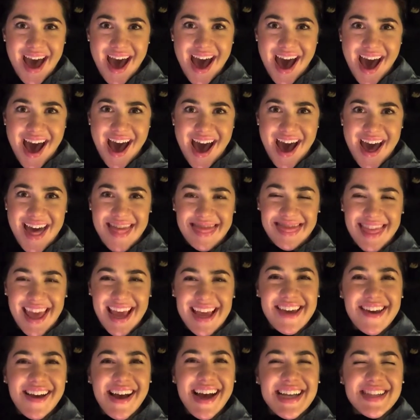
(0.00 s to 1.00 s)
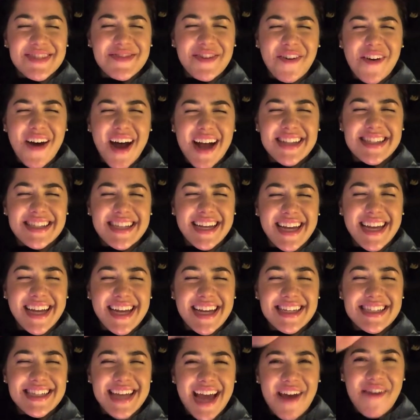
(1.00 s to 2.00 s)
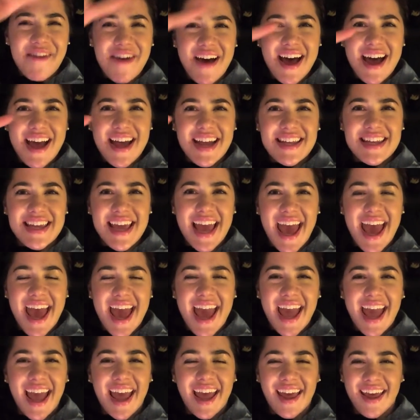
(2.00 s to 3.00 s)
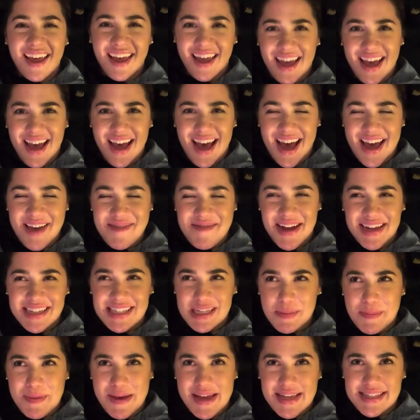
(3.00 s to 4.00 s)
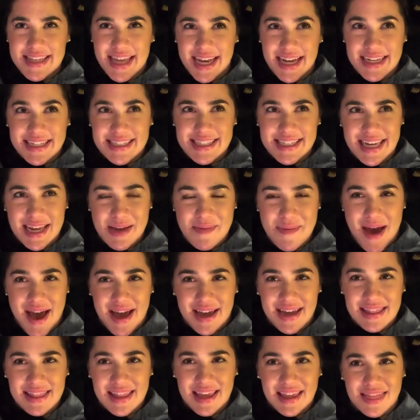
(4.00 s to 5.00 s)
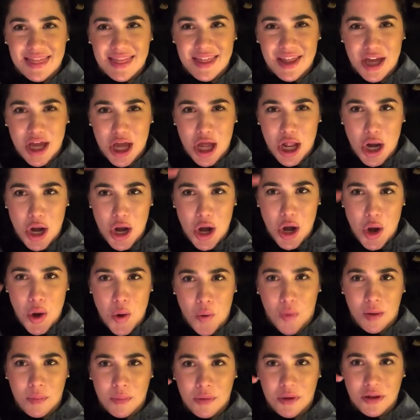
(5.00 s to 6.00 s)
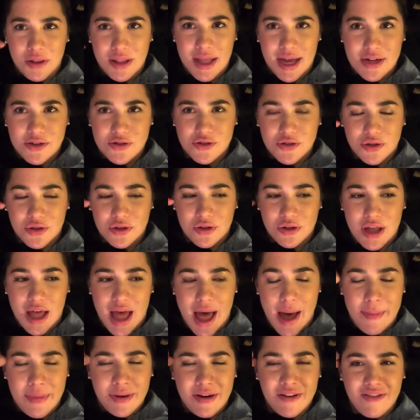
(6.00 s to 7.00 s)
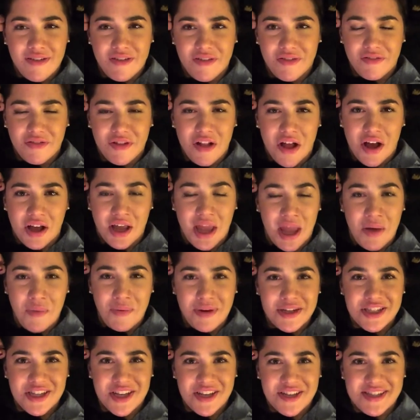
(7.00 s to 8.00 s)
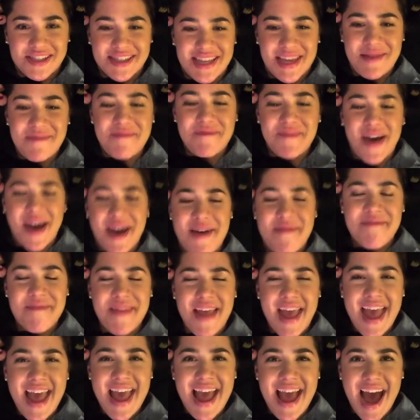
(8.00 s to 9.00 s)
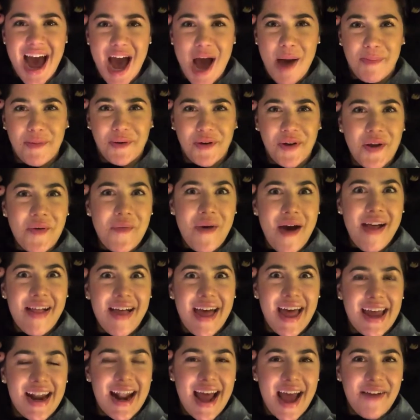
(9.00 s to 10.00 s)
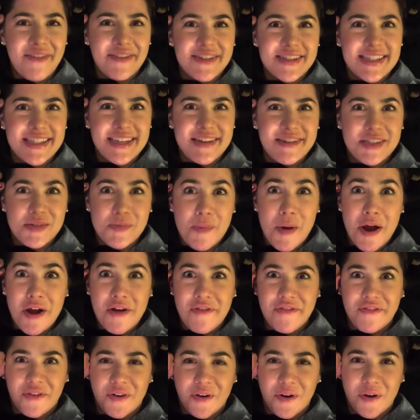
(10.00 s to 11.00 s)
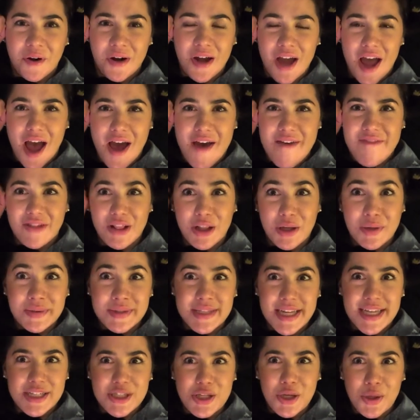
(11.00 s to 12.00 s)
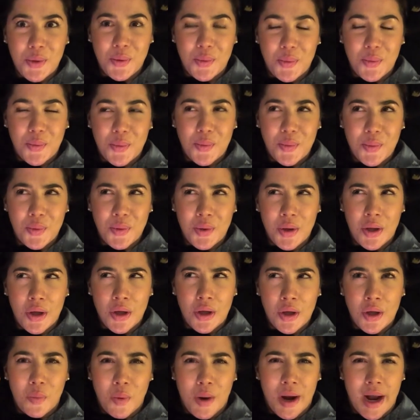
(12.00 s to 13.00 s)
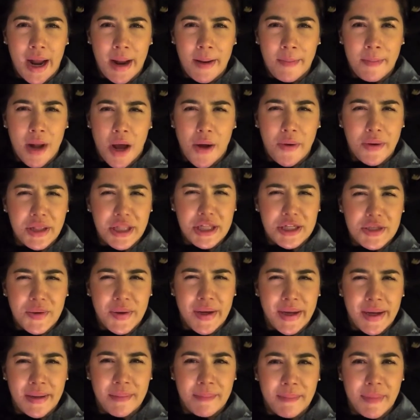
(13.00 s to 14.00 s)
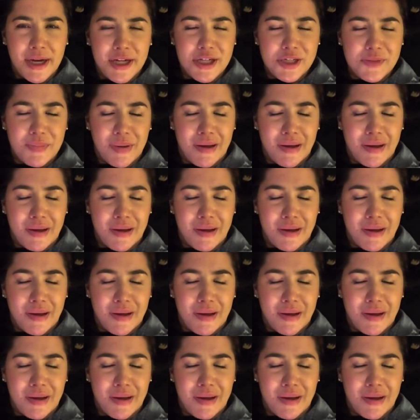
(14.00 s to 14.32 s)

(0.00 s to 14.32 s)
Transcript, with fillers: uh, thank you guys for watching day one. Yay. It might take me a second to get back in like the normal, natural habit of vlogging. We shall see, but I hope you're doing well and I will see you tomorrow for vlune day two where I'm not really doing much,